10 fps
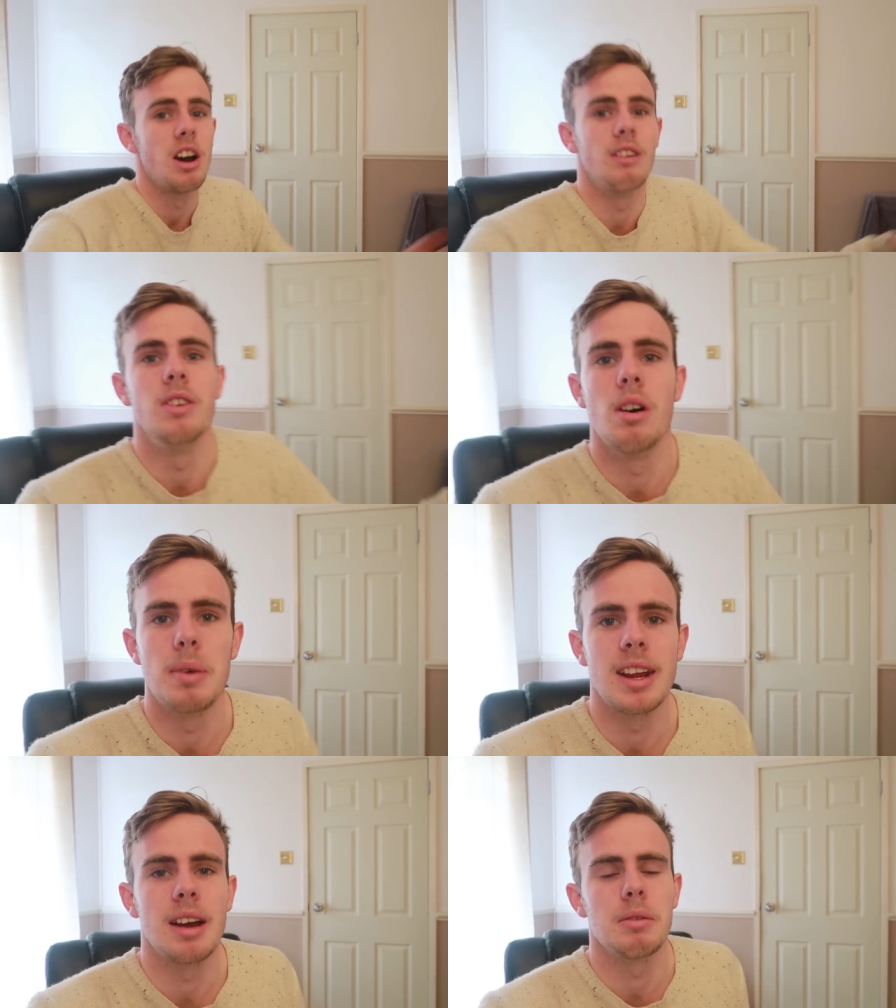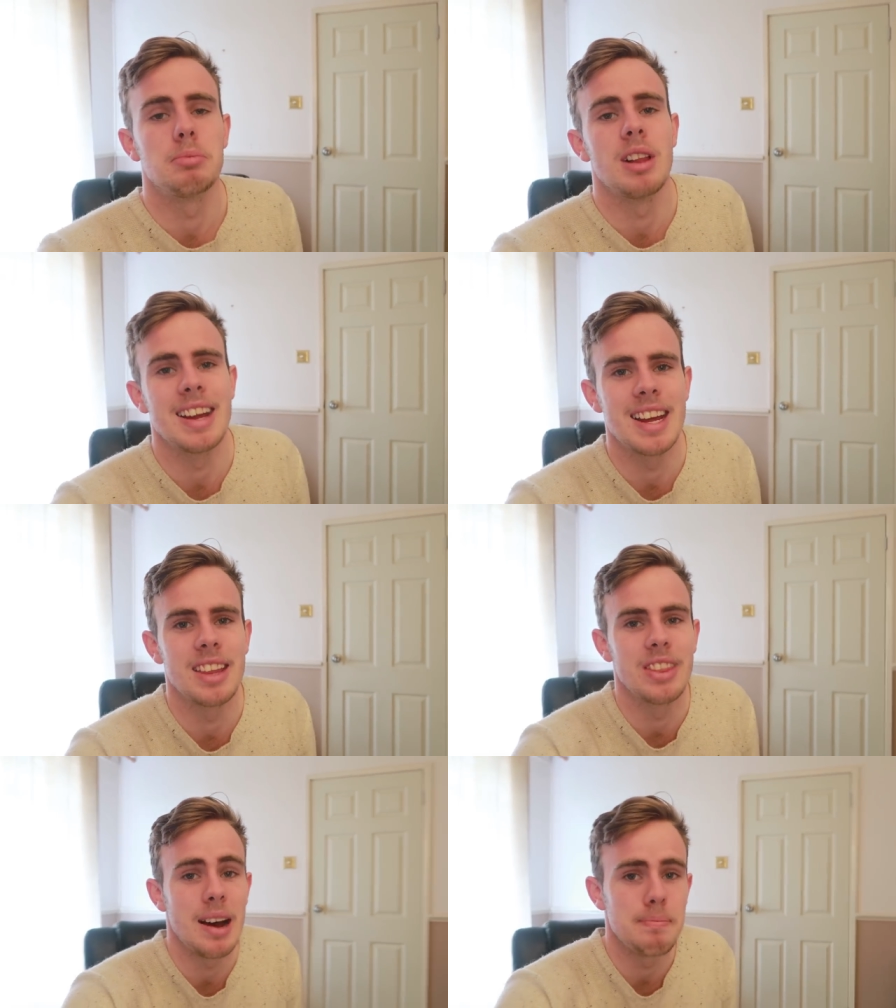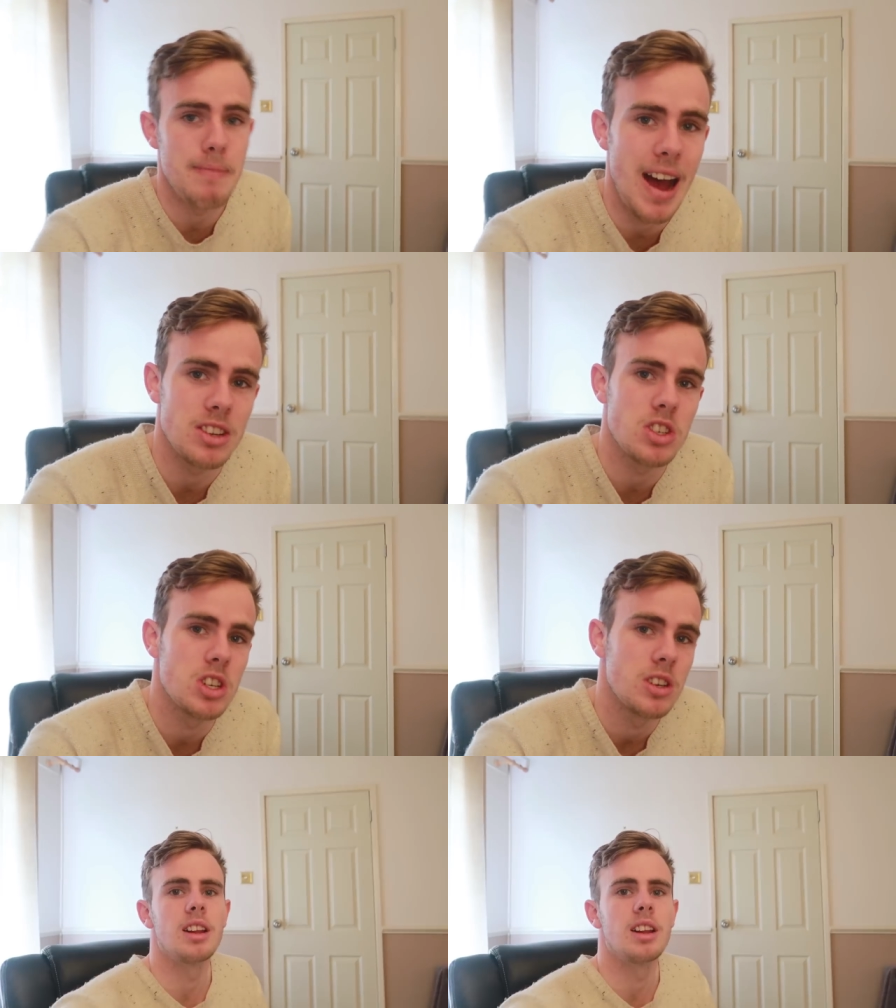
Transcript: of not being able to play in that match.